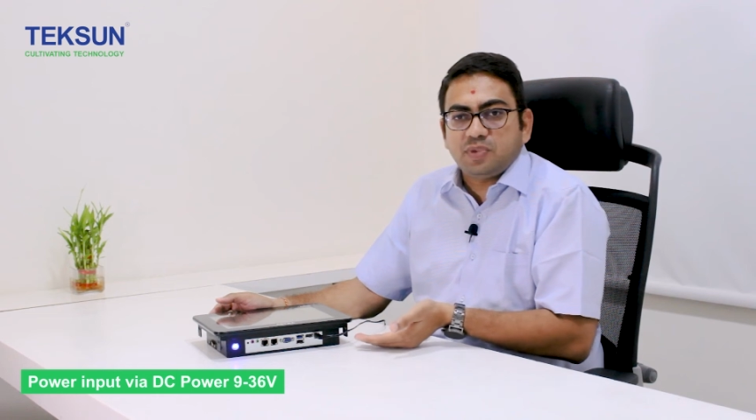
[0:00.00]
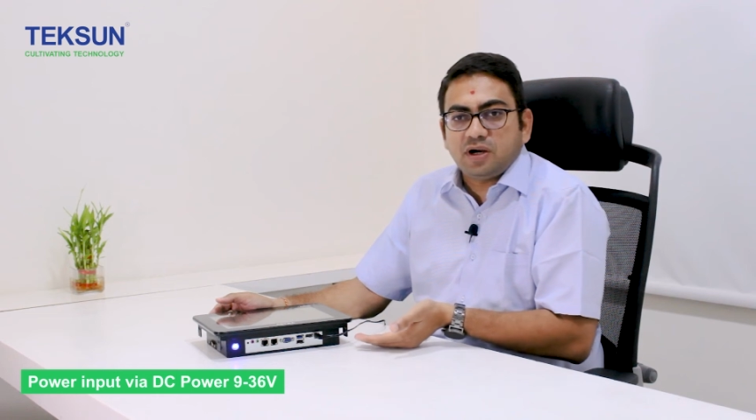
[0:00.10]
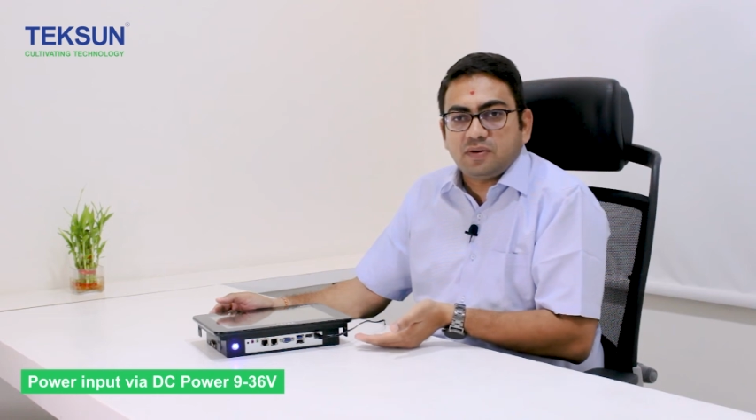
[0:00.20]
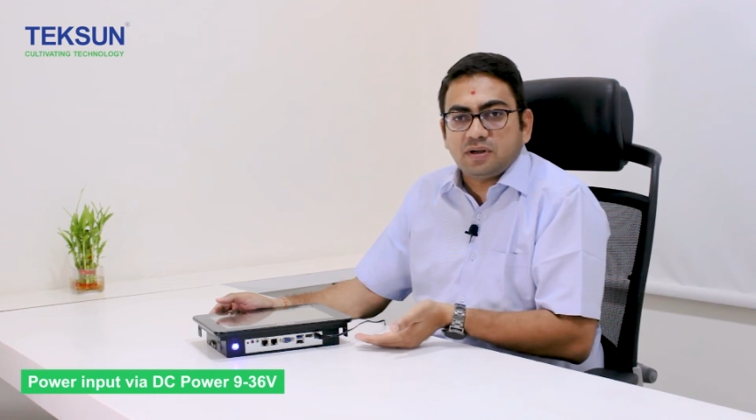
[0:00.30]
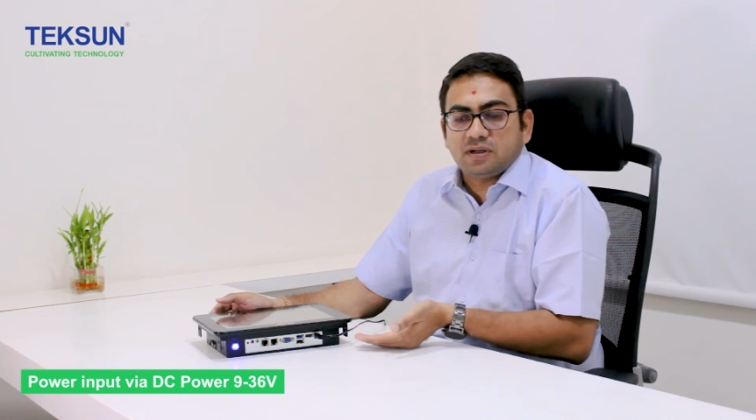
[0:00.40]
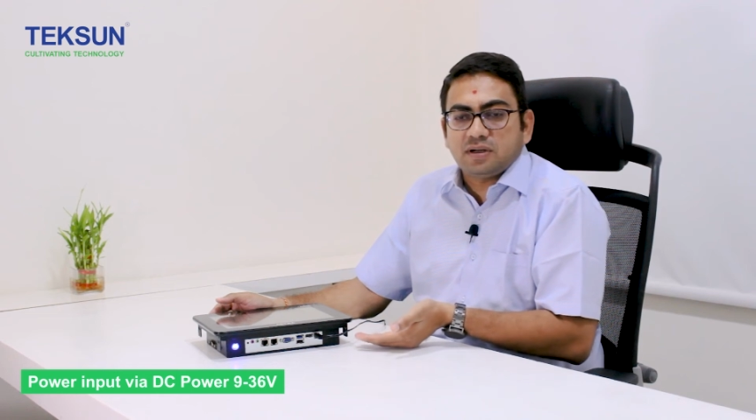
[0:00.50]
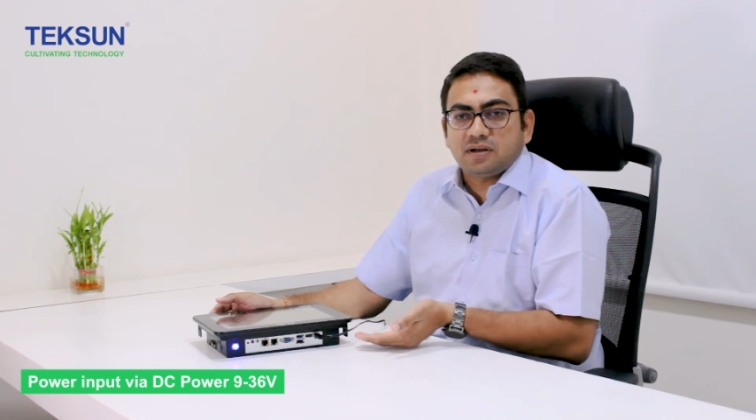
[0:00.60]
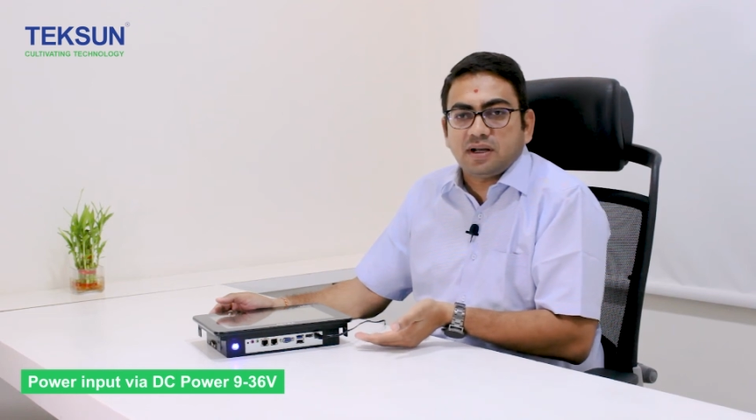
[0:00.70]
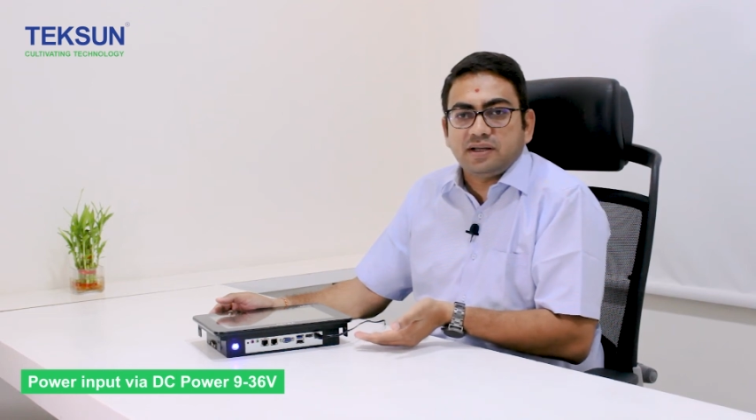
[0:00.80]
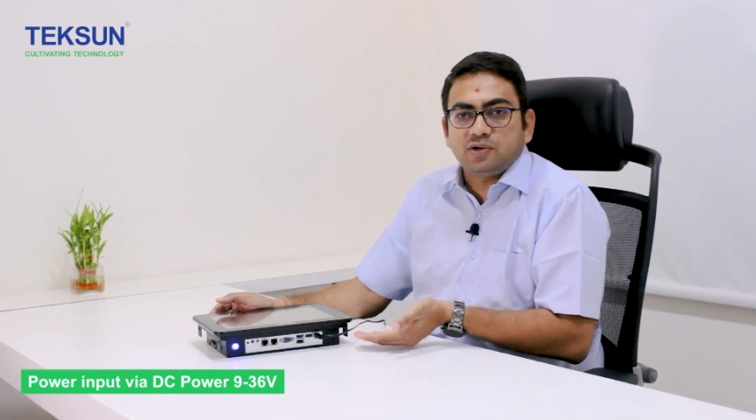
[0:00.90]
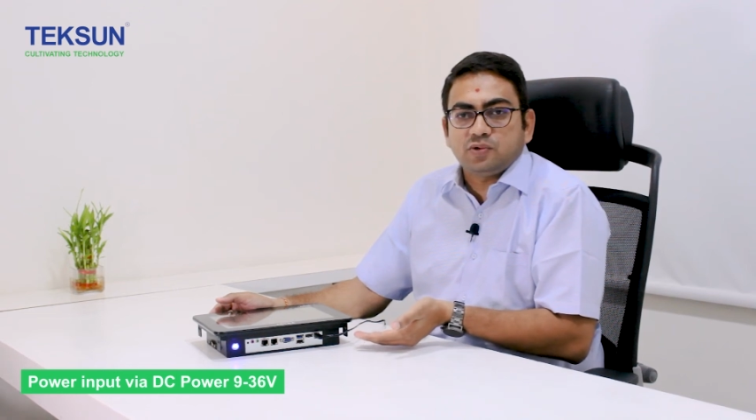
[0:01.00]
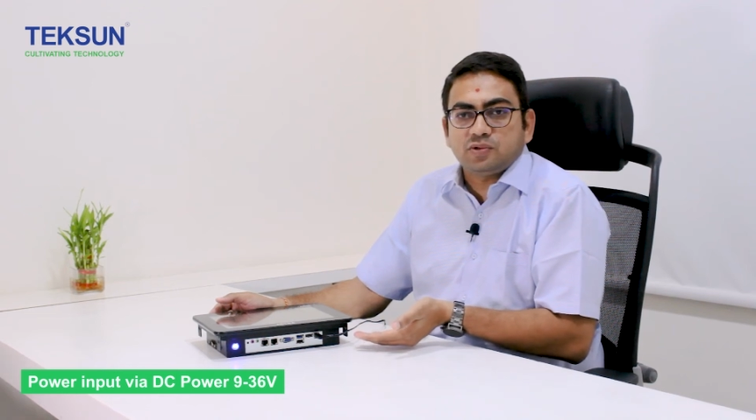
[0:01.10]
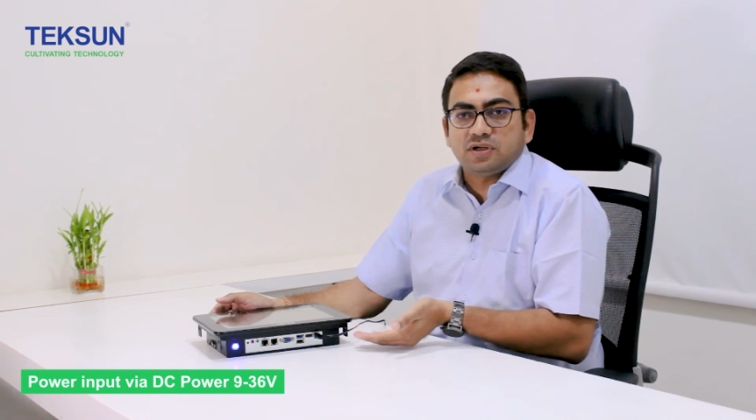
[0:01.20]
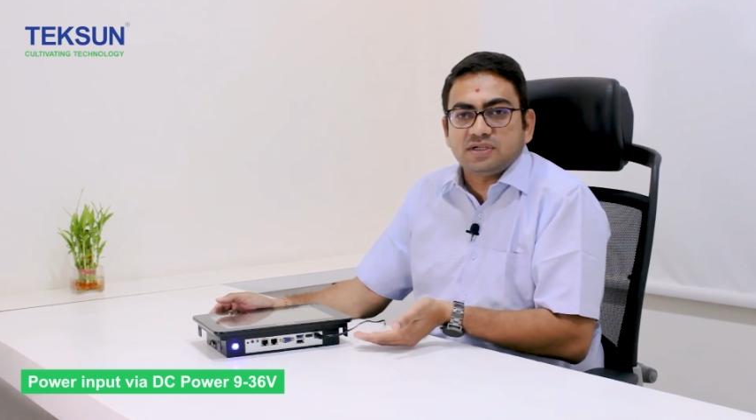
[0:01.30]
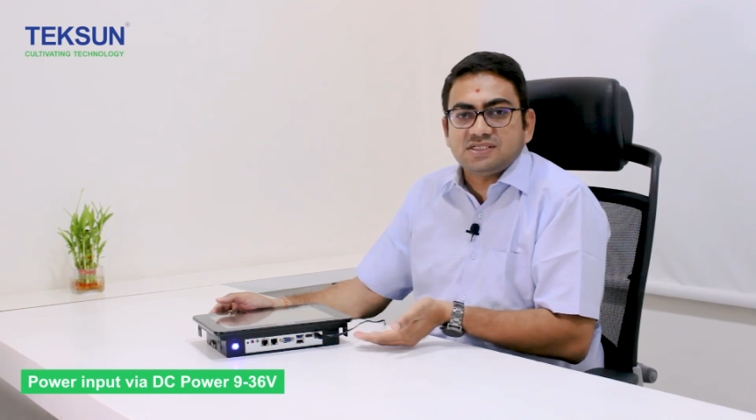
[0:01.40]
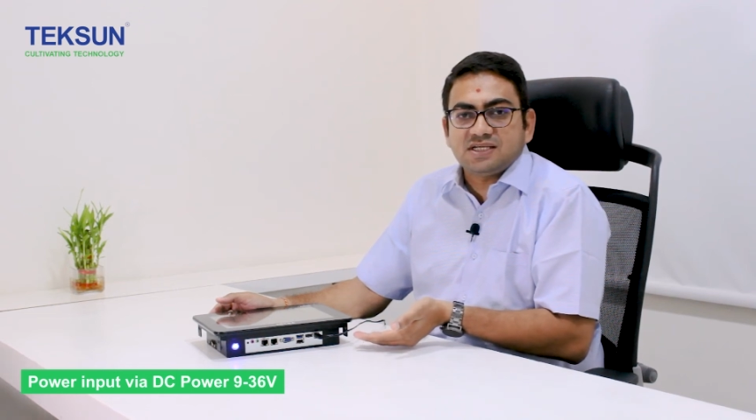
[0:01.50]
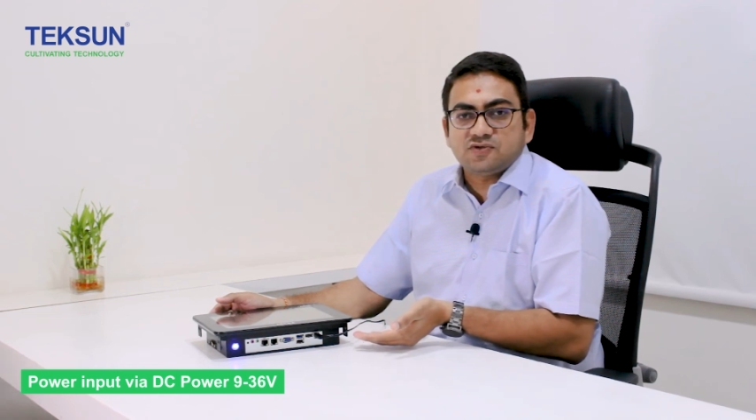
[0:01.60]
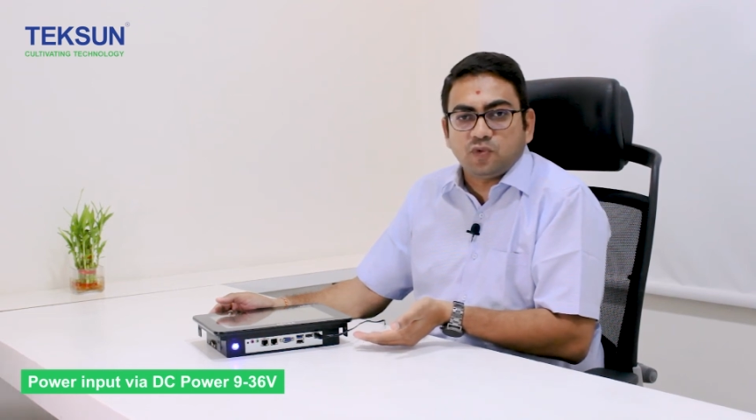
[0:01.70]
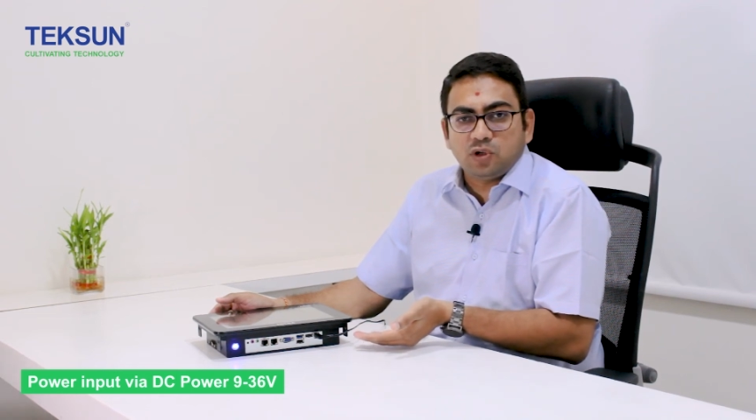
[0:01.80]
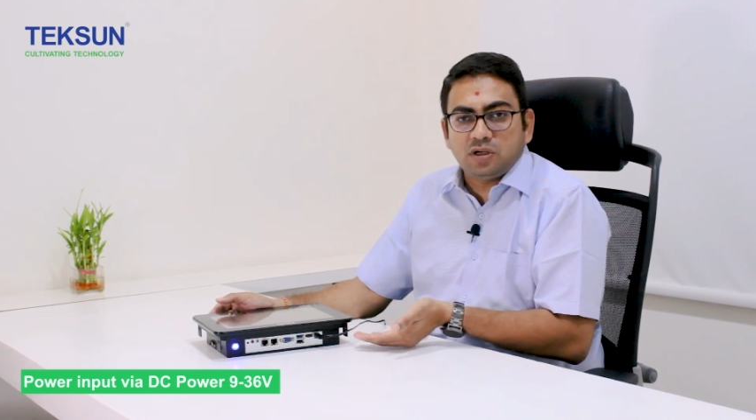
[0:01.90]
power 9 to 36
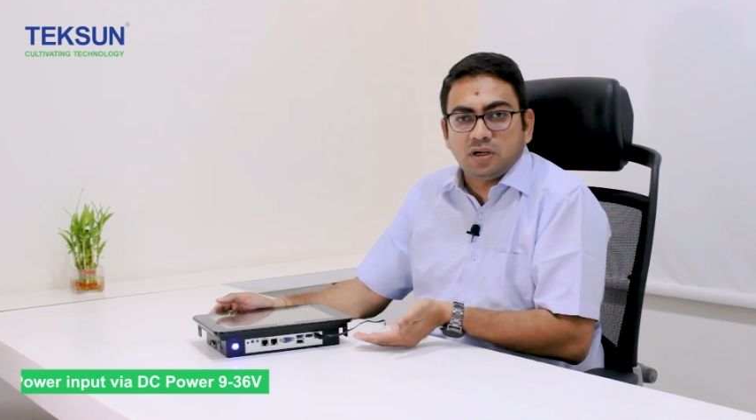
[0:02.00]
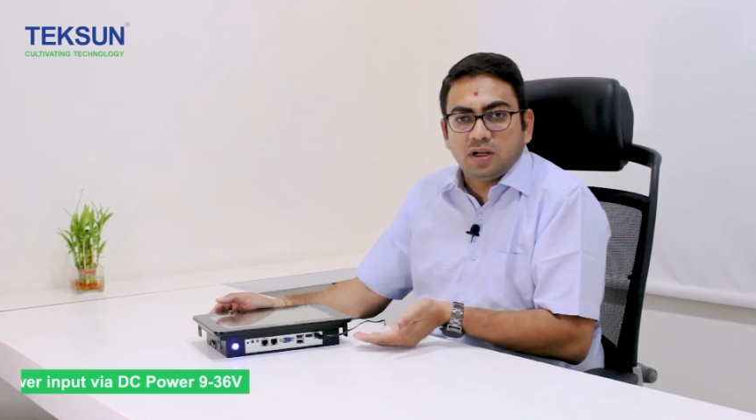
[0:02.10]
volt,